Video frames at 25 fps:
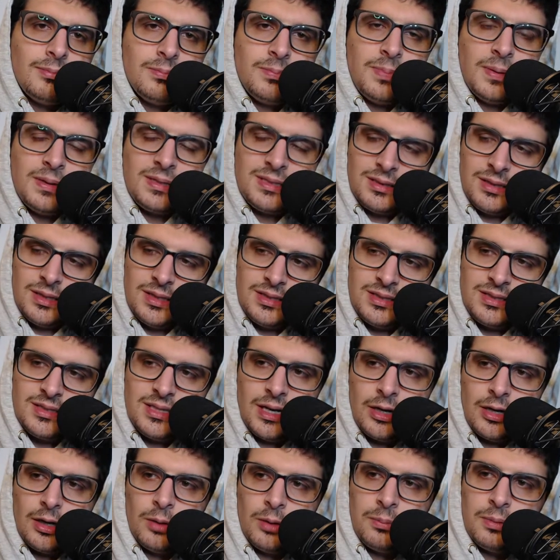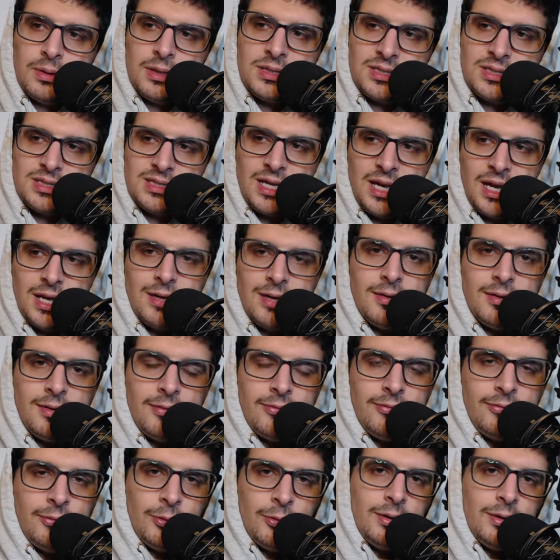basically a sticker, but it's skin
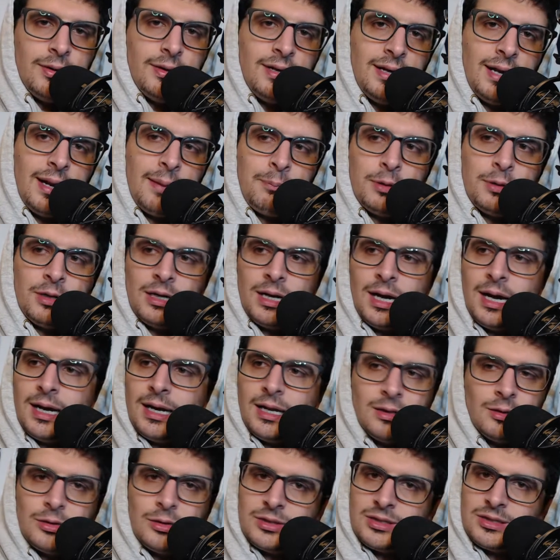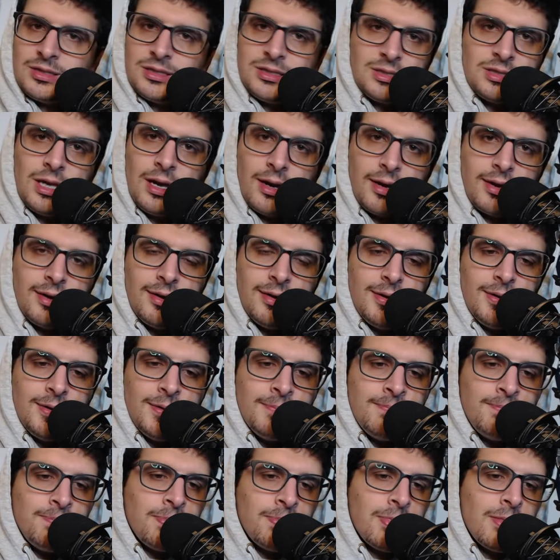for it, and I put it on. It looks sick.
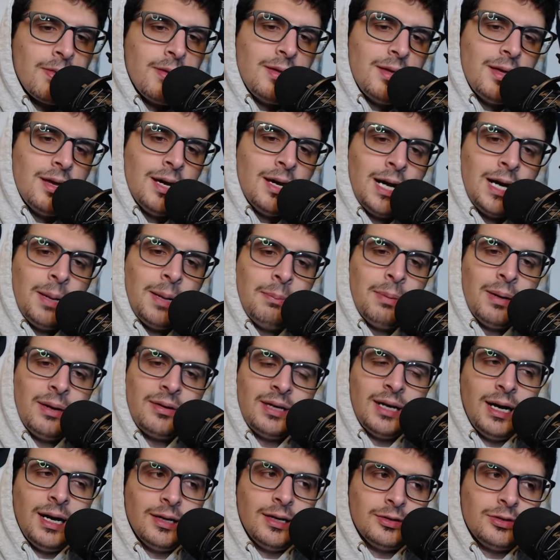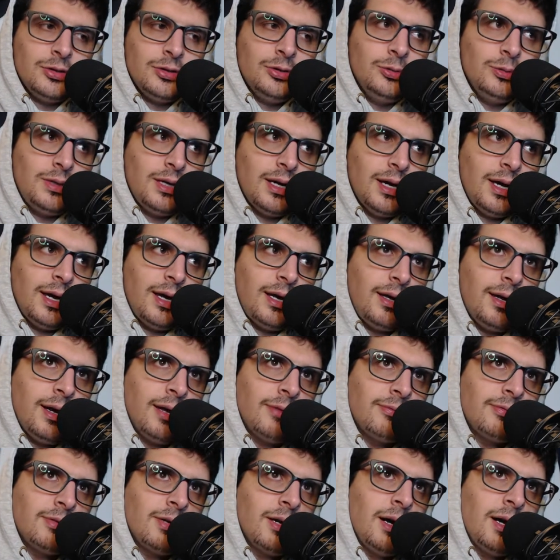But I got 2K.
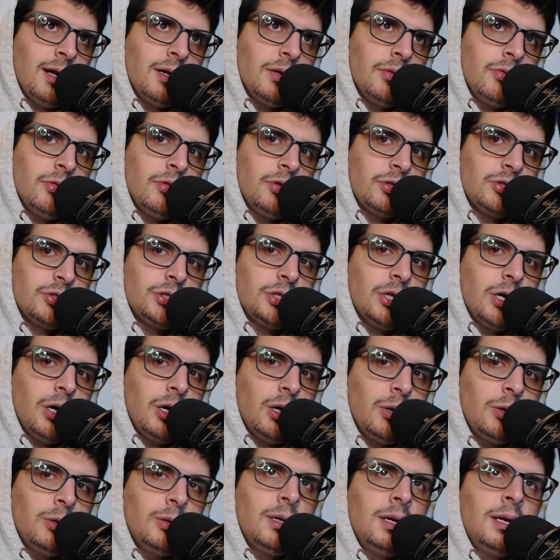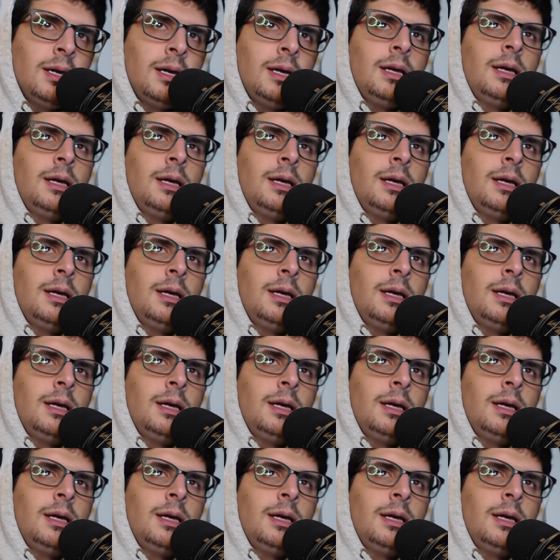I've got the show.